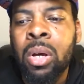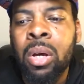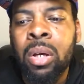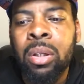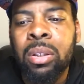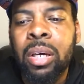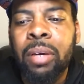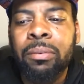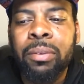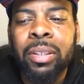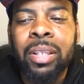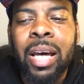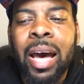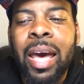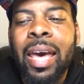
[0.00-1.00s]
definitely
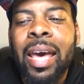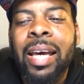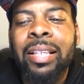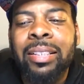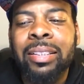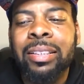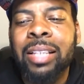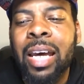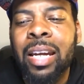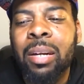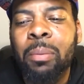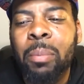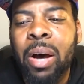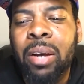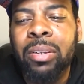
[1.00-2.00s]
not as excited
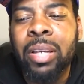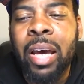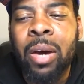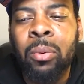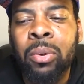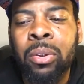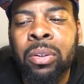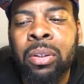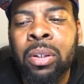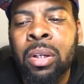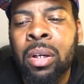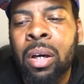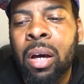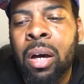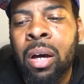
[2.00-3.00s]
about that one.
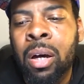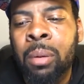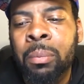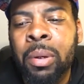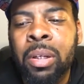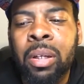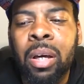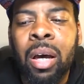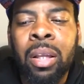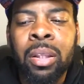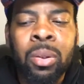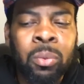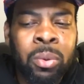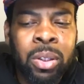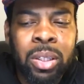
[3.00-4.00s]
And the other
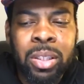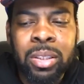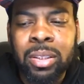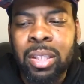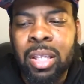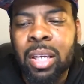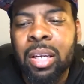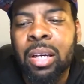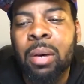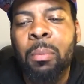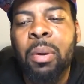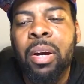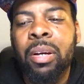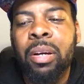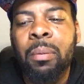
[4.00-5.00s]
one is Getting
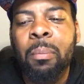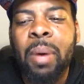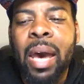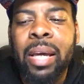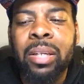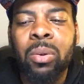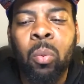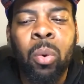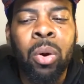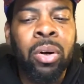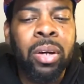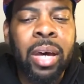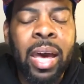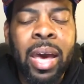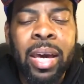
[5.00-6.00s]
America Back to
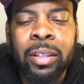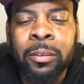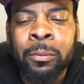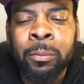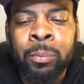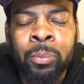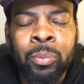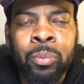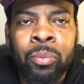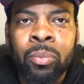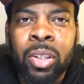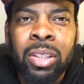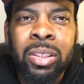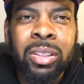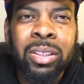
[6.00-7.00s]
Work Act.
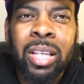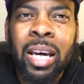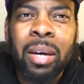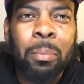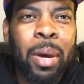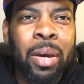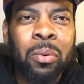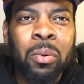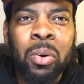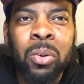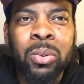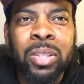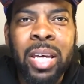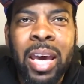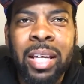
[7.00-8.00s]
This is like a payroll
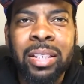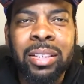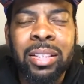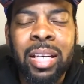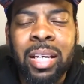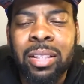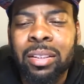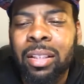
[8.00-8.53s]
tax that